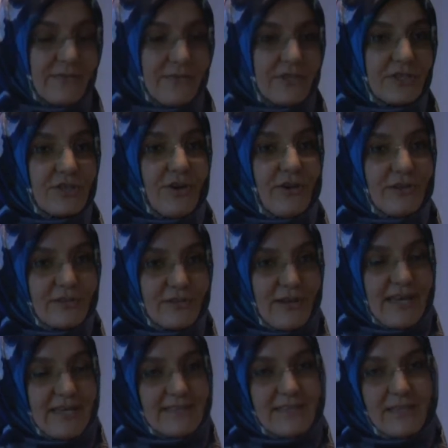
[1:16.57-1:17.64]
which also
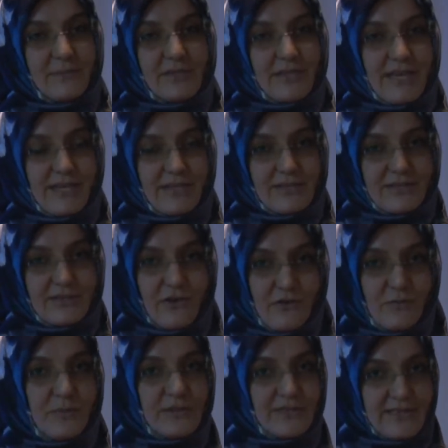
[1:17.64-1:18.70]
has the implications
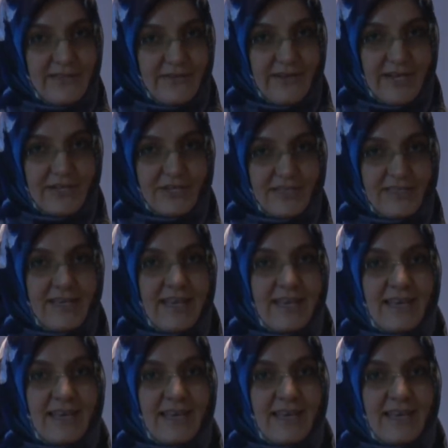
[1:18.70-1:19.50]
of positive action,